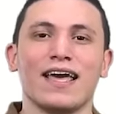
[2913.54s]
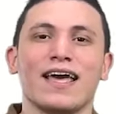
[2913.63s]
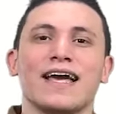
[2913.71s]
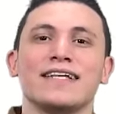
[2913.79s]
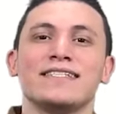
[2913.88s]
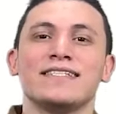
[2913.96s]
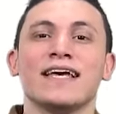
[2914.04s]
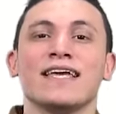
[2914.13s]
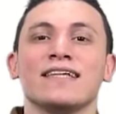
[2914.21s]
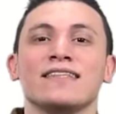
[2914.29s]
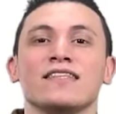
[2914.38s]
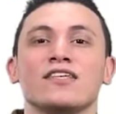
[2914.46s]
And
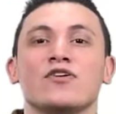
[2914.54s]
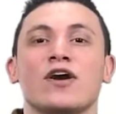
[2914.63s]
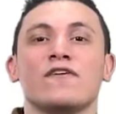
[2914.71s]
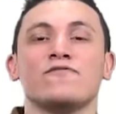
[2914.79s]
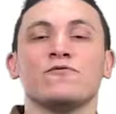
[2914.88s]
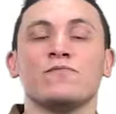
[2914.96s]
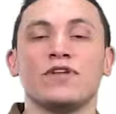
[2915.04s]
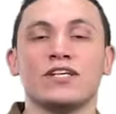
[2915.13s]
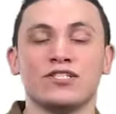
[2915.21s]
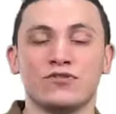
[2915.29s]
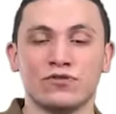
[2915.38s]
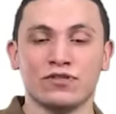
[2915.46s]
second, you have to
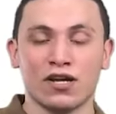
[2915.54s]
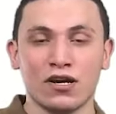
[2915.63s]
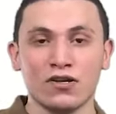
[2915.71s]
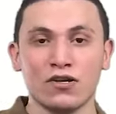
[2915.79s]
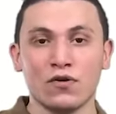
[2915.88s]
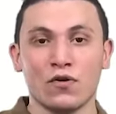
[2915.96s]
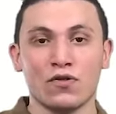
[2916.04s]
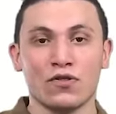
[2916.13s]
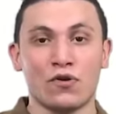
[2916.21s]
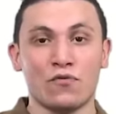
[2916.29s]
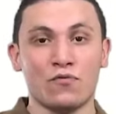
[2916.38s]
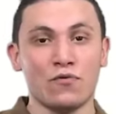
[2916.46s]
place your tongue on
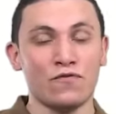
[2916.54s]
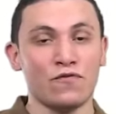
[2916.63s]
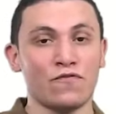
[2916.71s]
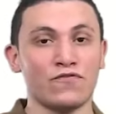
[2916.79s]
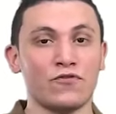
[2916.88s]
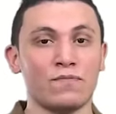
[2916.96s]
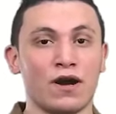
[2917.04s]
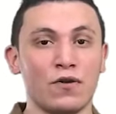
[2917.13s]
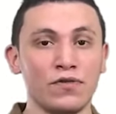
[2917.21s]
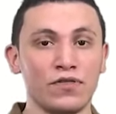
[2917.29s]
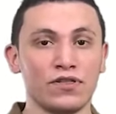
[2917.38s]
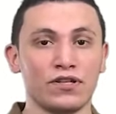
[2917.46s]
the roof of your
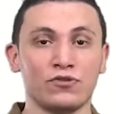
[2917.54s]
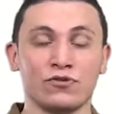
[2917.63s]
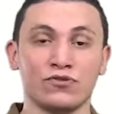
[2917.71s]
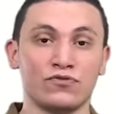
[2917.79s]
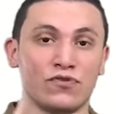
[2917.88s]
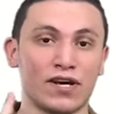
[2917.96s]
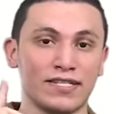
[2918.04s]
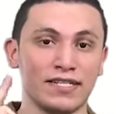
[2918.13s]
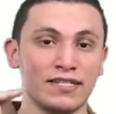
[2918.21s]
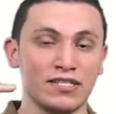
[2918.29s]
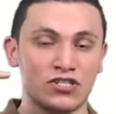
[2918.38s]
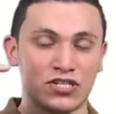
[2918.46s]
mouth. Don't raise
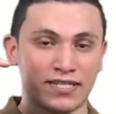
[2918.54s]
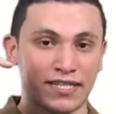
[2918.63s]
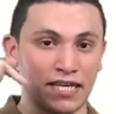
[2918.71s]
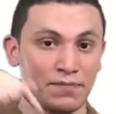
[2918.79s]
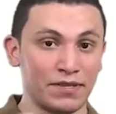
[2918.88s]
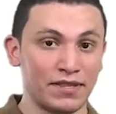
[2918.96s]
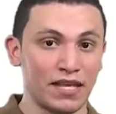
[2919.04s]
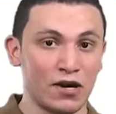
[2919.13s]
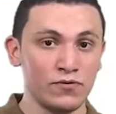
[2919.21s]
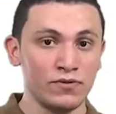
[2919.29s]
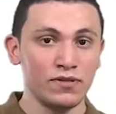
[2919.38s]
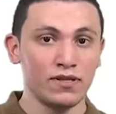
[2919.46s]
it, just keep it
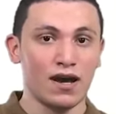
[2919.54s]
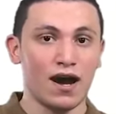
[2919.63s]
down.